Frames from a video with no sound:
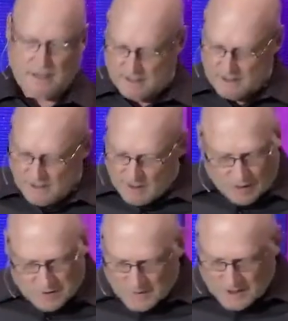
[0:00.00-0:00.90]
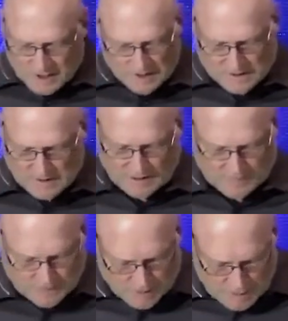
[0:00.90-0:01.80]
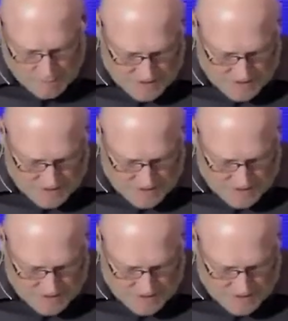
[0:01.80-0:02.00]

and it's really good stuff. Her name is